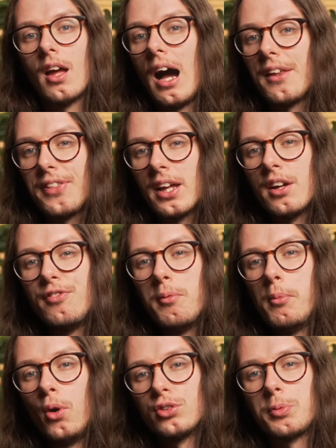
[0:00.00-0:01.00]
I think for
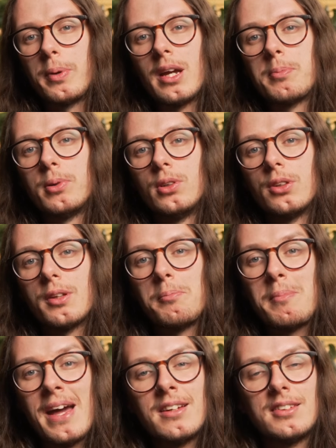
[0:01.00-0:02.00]
most people, the
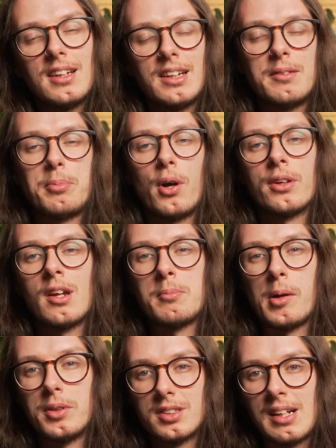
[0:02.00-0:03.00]
main selling point
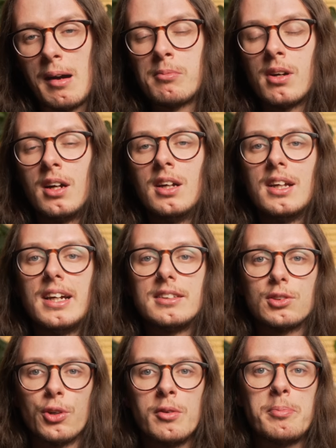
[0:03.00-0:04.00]
about this camera is
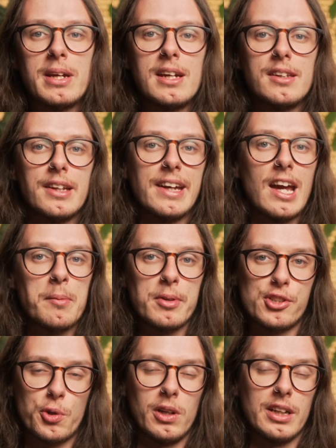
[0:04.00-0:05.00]
going to be the
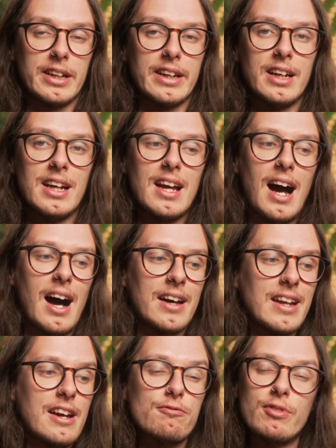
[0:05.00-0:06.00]
image quality,
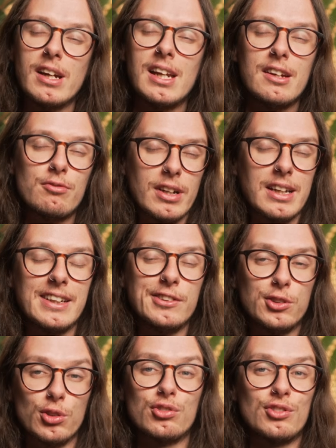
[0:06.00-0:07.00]
and it really
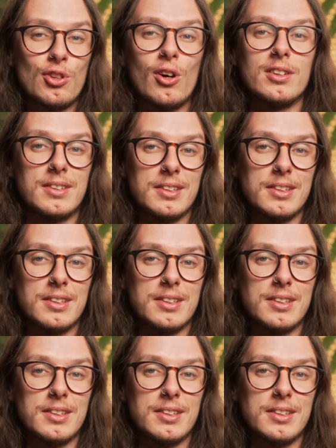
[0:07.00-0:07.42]
does not